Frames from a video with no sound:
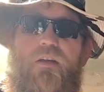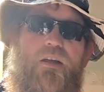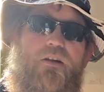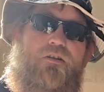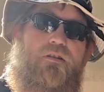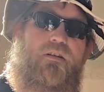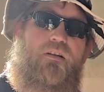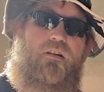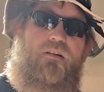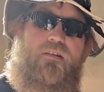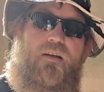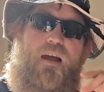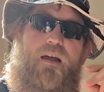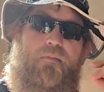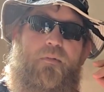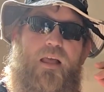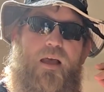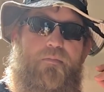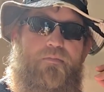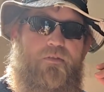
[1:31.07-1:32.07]
here's a little
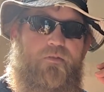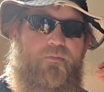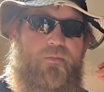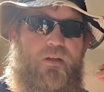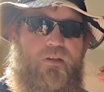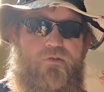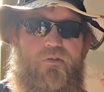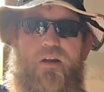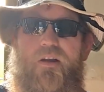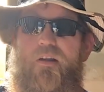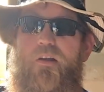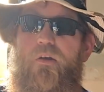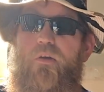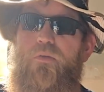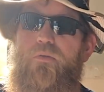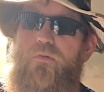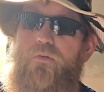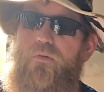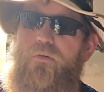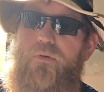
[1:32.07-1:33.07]
time lapse of me trying to go
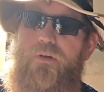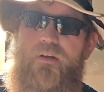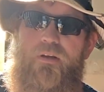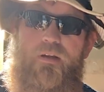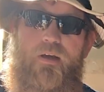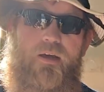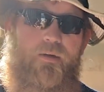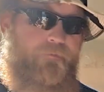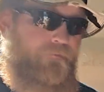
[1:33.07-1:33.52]
through and